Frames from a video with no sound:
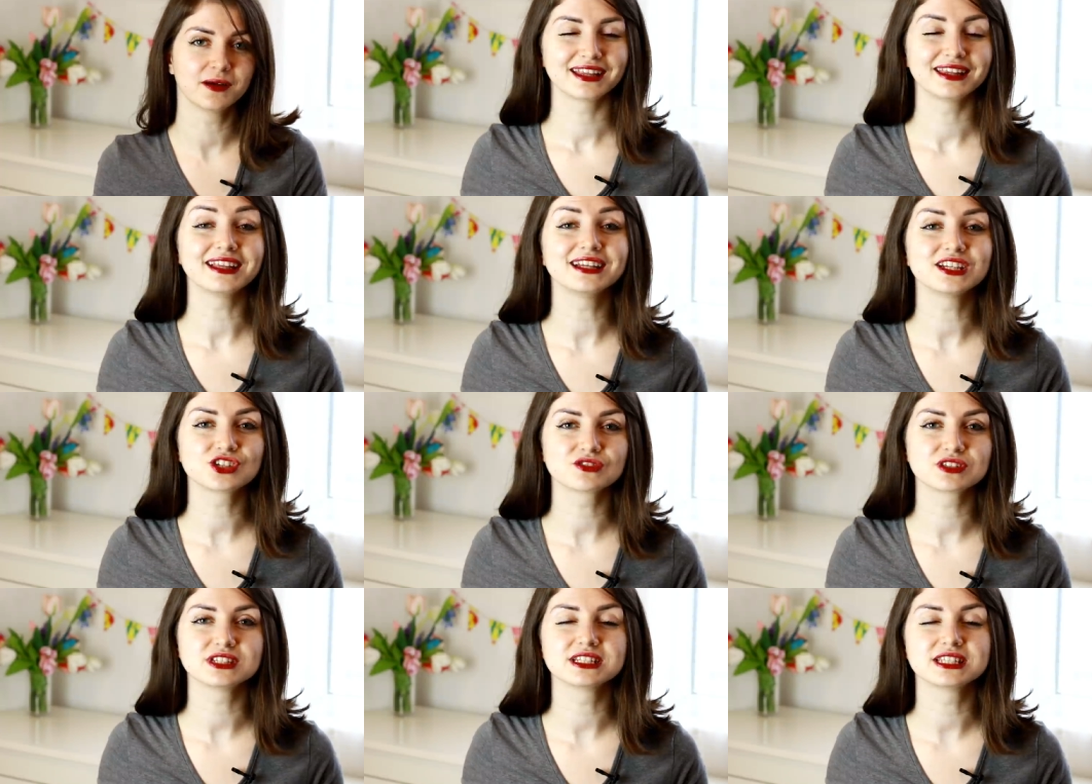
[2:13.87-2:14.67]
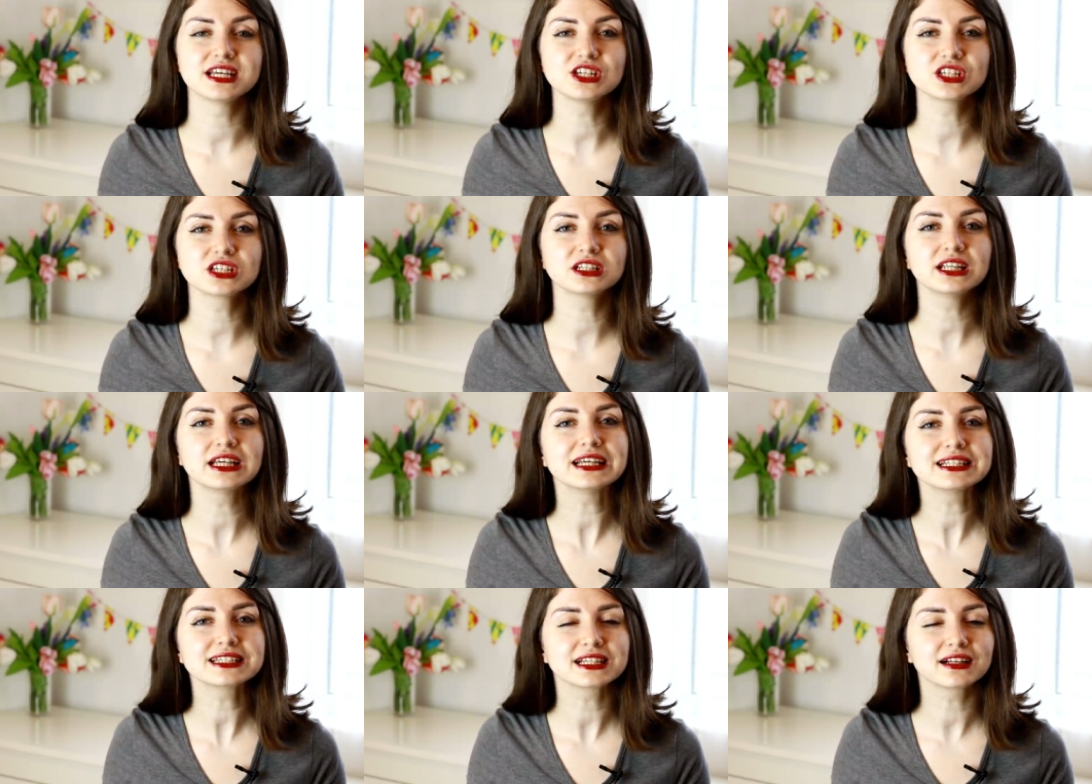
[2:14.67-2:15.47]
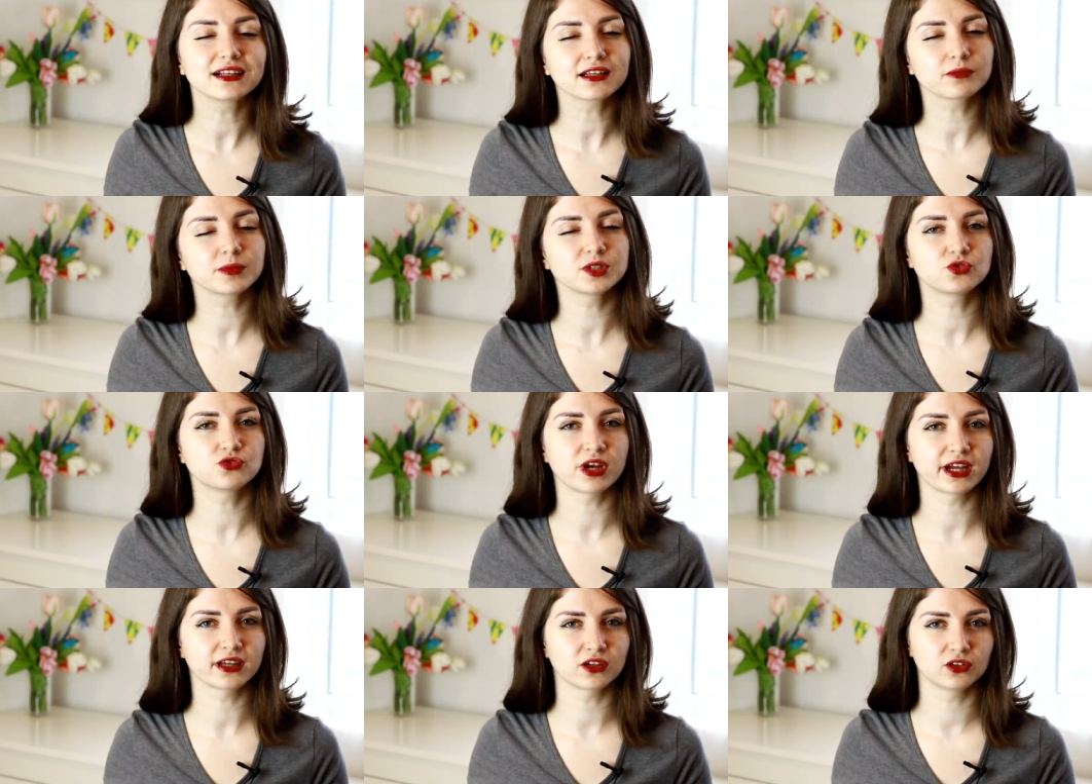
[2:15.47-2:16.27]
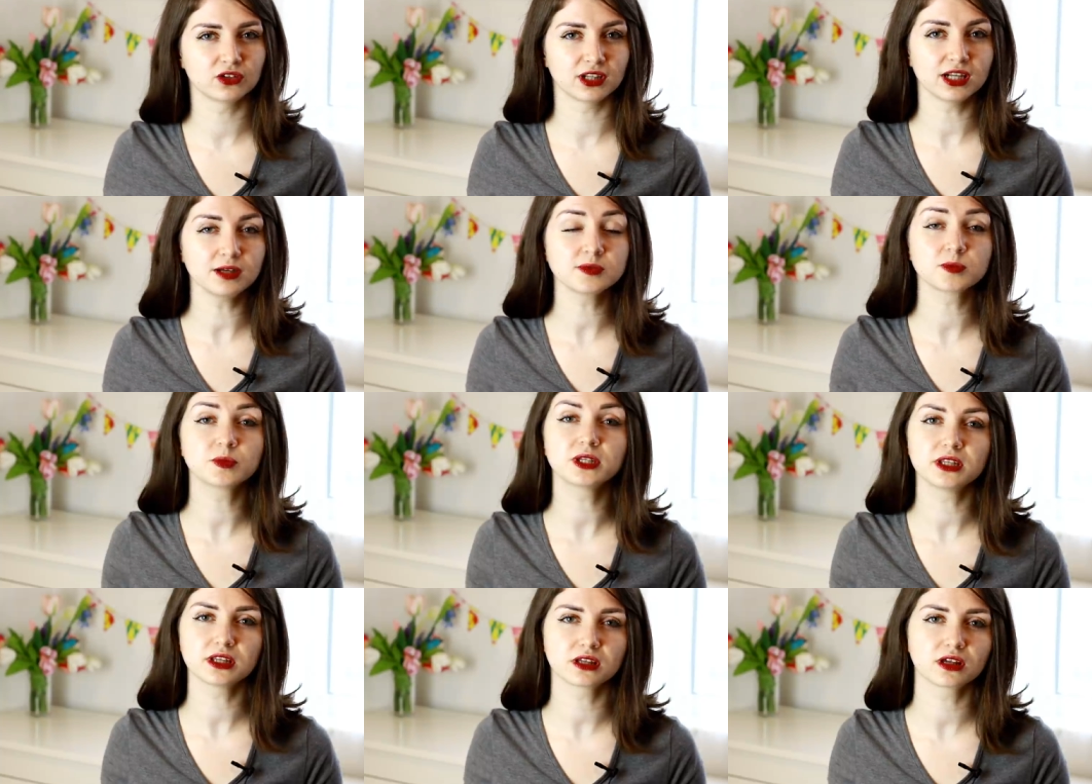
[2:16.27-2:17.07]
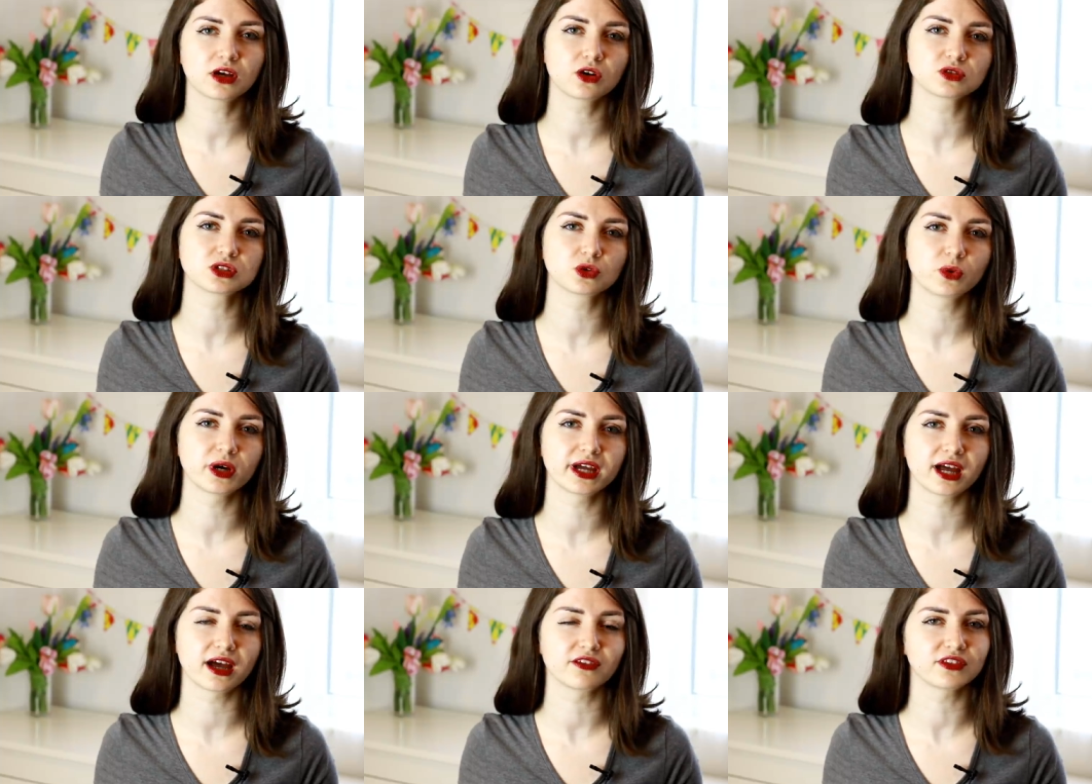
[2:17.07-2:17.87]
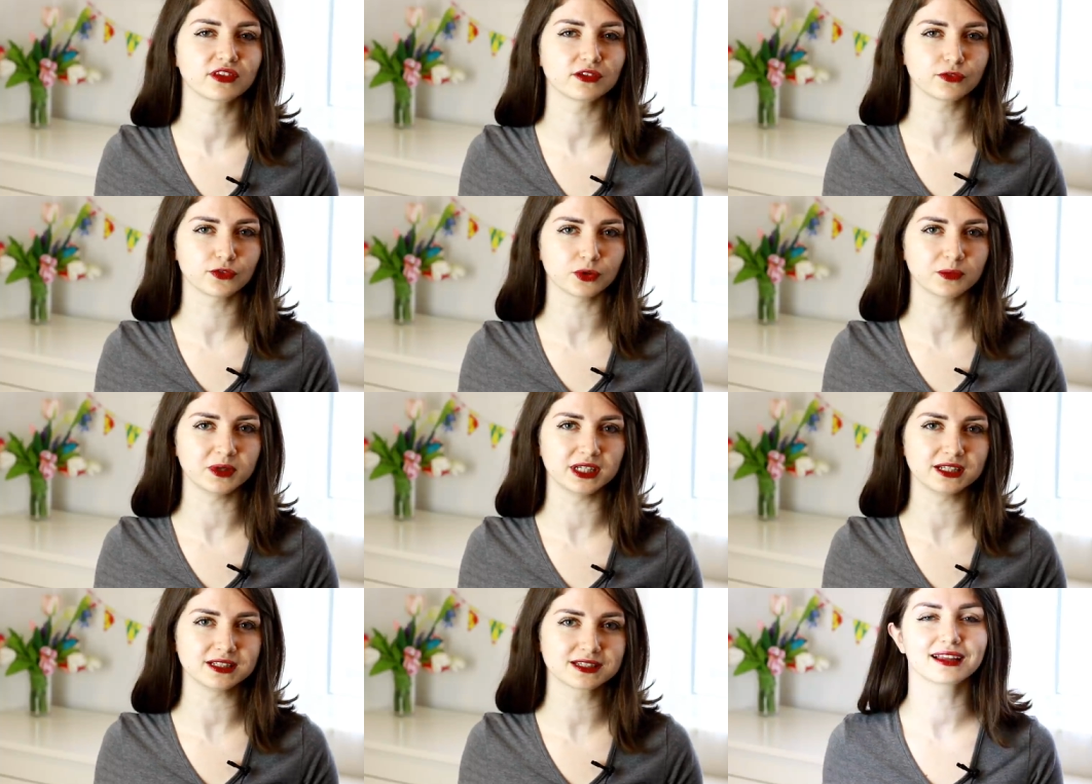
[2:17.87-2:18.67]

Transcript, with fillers: The initial sensation is a little bit drying on the lips but it goes away after a few minutes.